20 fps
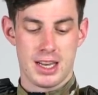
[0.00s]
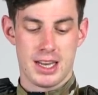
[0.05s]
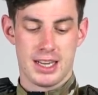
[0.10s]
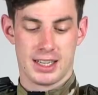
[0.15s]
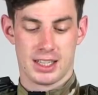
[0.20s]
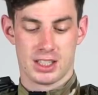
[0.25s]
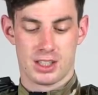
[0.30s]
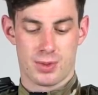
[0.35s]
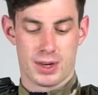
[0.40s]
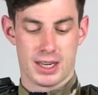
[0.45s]

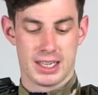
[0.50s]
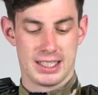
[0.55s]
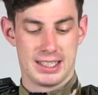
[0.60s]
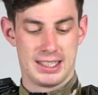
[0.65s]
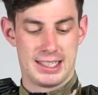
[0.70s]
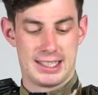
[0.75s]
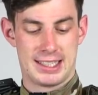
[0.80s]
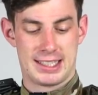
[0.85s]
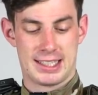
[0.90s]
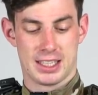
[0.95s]
and that's why it
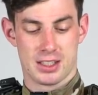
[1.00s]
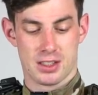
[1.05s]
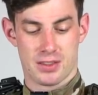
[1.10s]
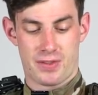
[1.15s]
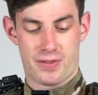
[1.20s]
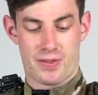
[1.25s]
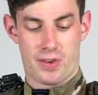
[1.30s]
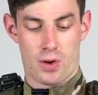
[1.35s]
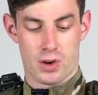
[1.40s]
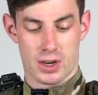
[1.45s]
doesn't
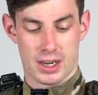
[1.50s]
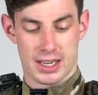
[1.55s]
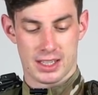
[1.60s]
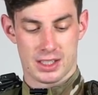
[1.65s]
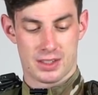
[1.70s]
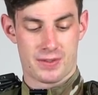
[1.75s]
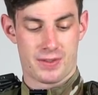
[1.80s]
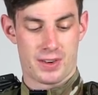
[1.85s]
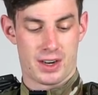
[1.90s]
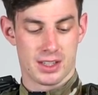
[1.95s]
fog
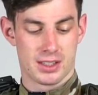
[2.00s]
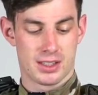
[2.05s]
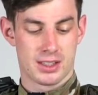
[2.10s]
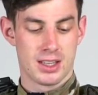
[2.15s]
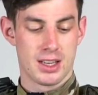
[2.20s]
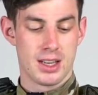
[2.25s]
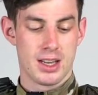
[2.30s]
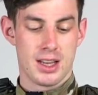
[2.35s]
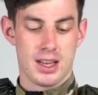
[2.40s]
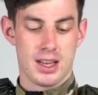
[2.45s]
as fast.